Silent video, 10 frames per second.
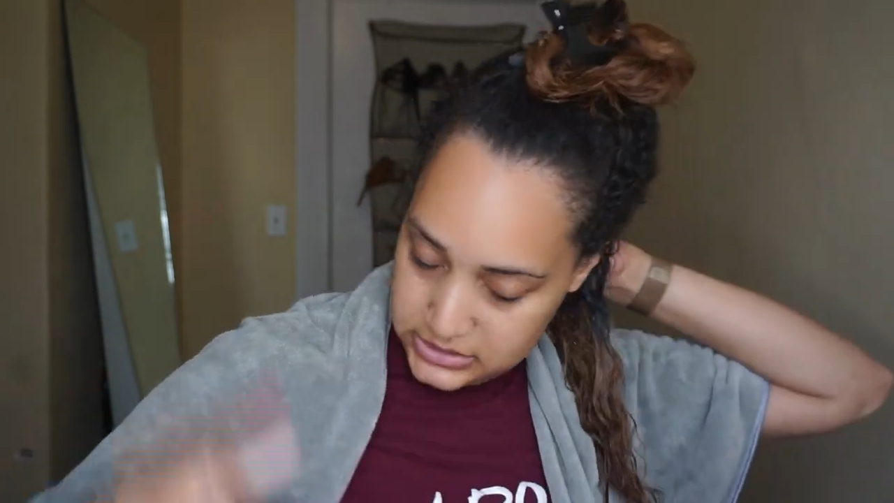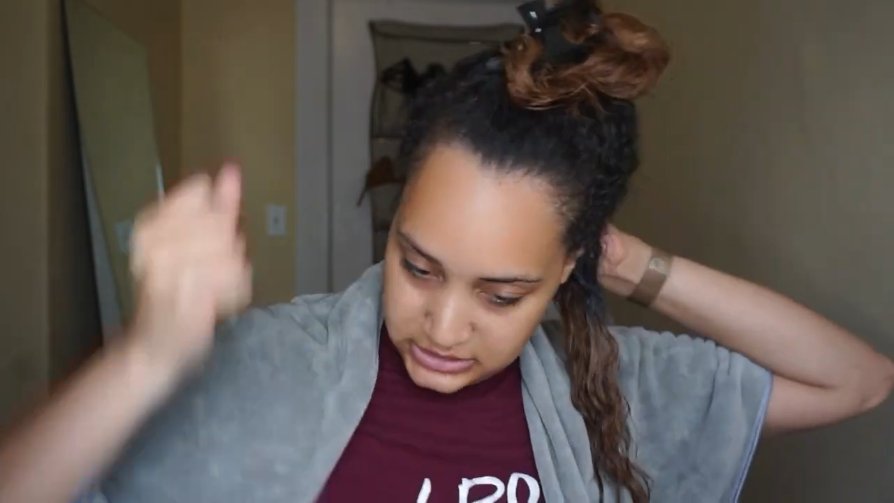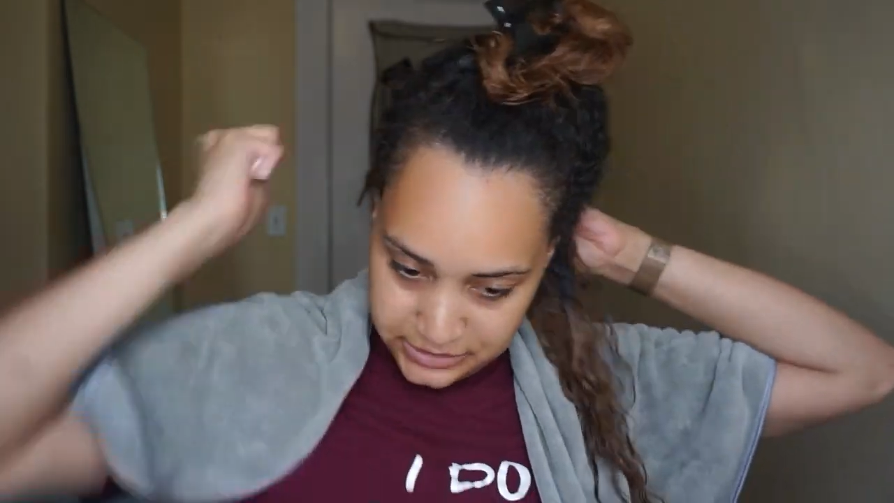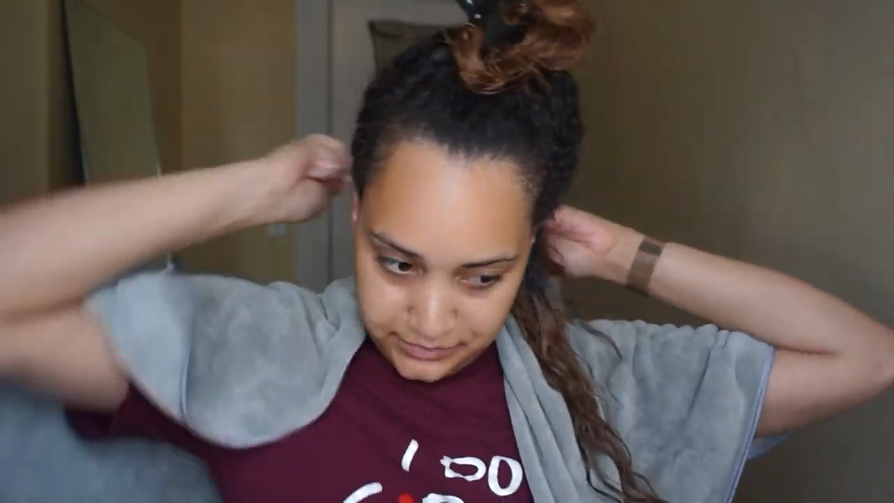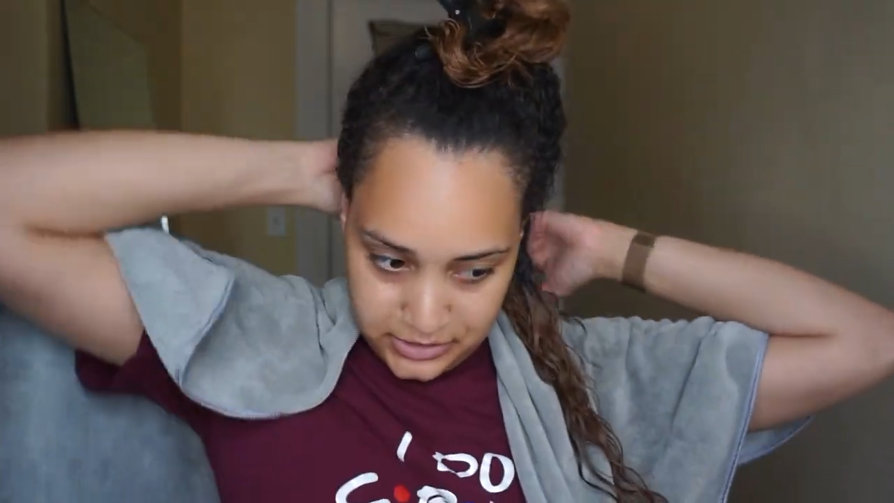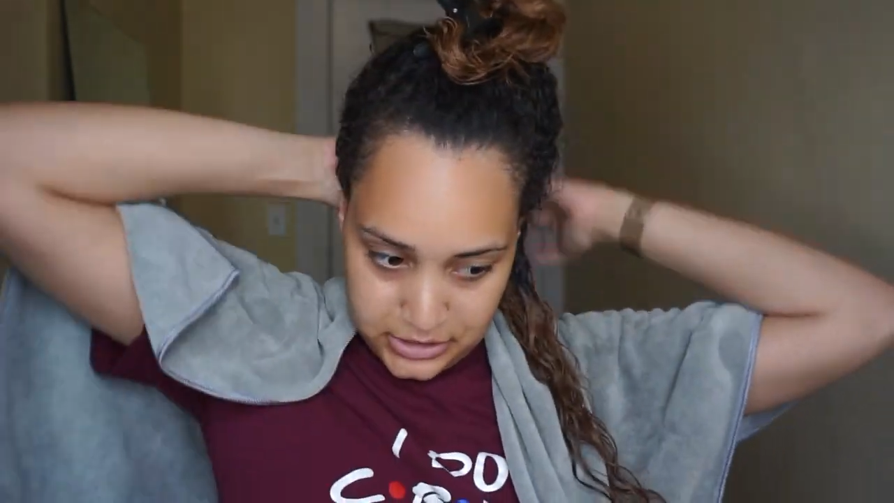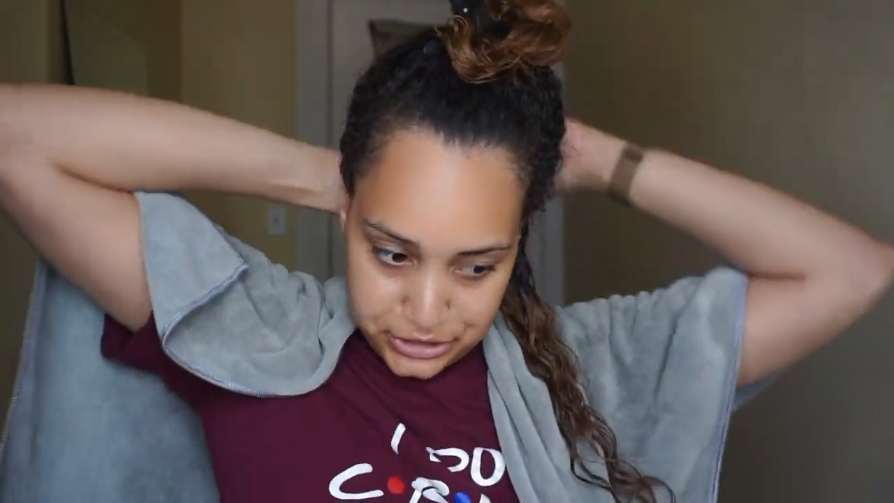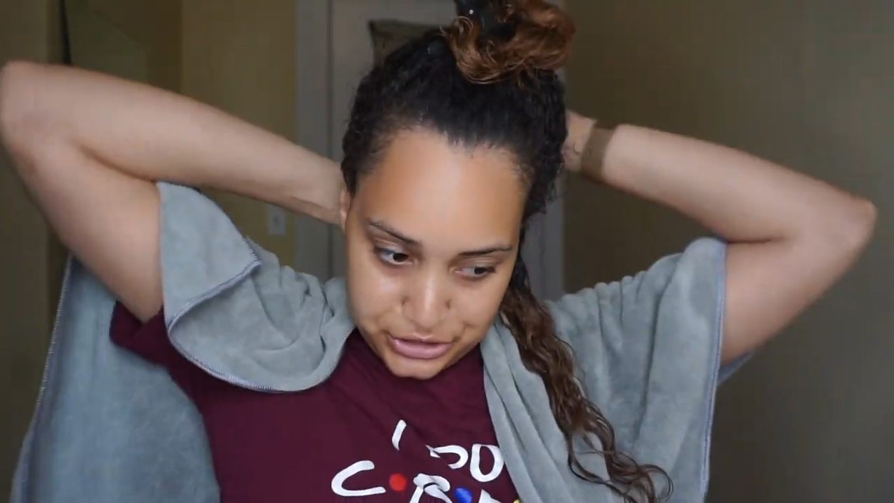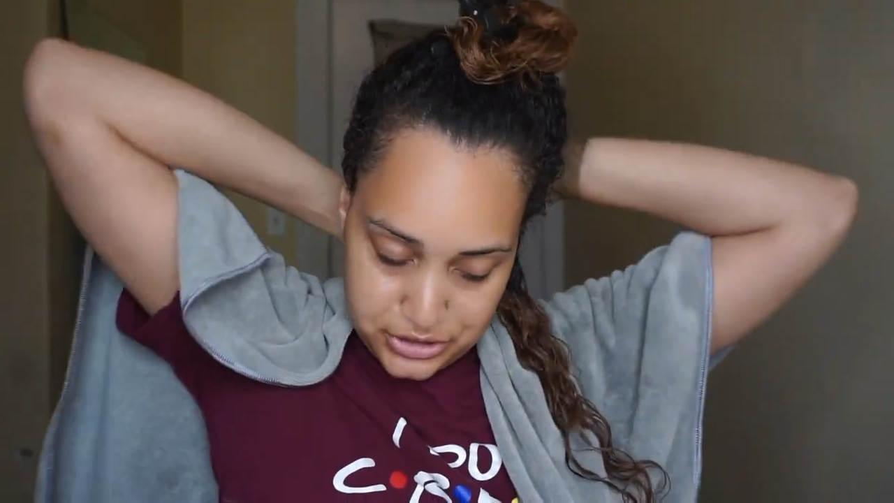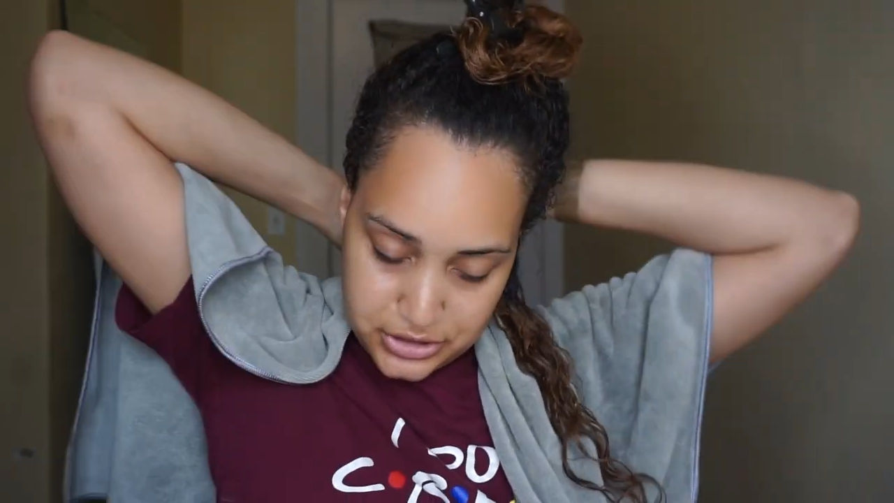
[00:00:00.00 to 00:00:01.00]
deep
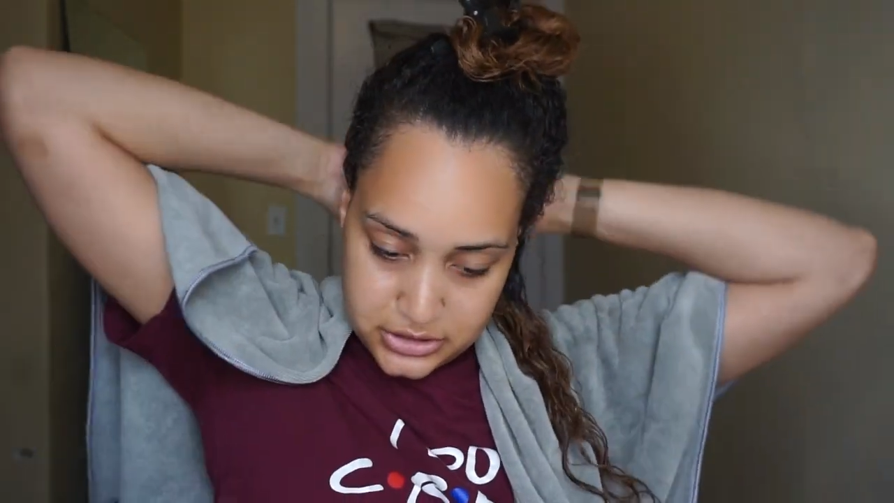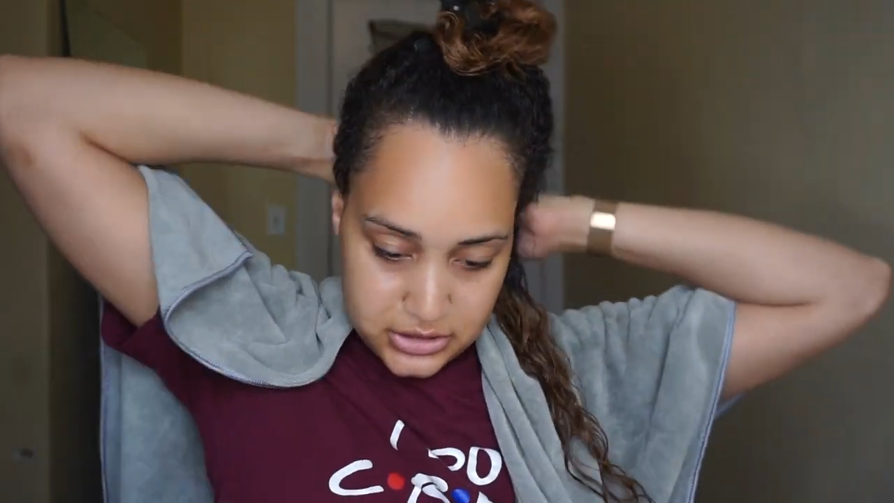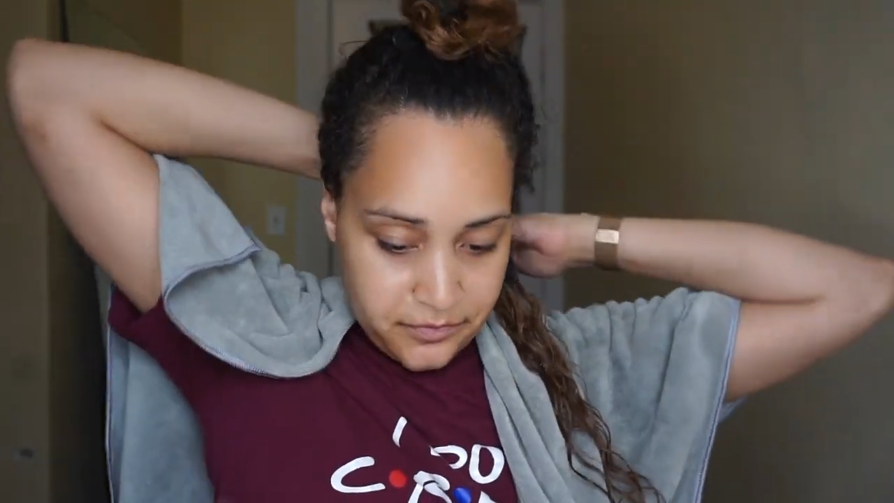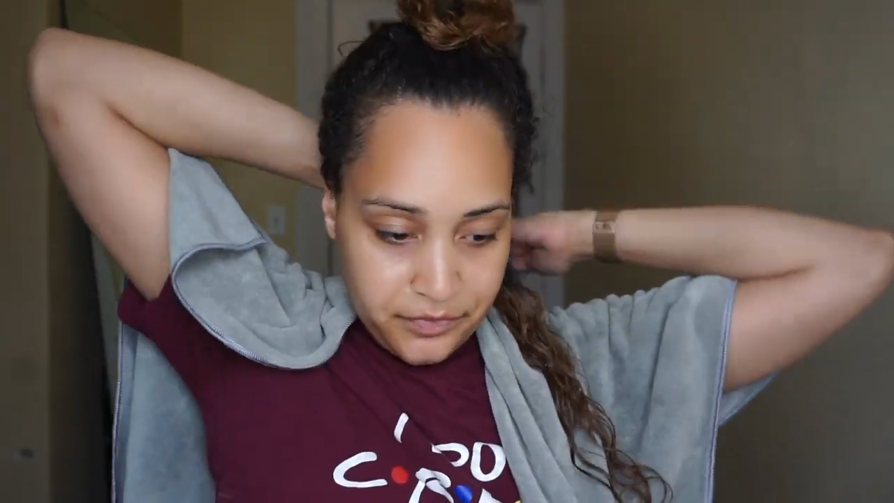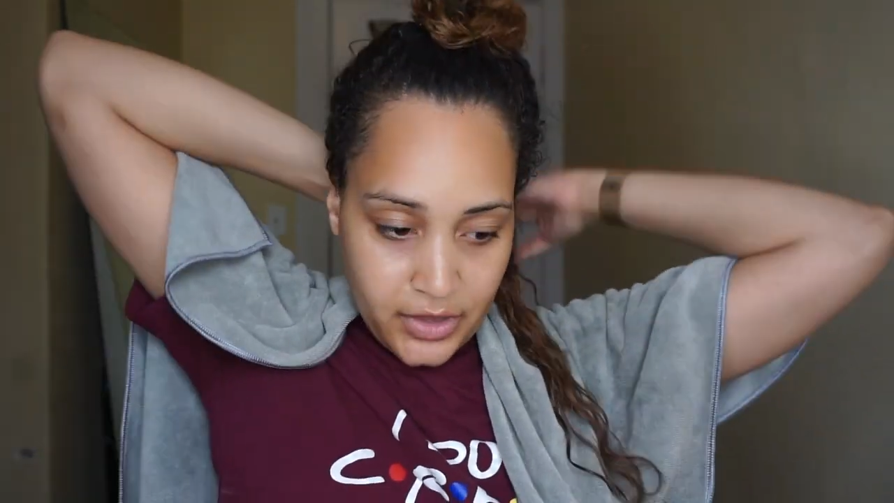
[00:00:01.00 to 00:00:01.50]
conditioners.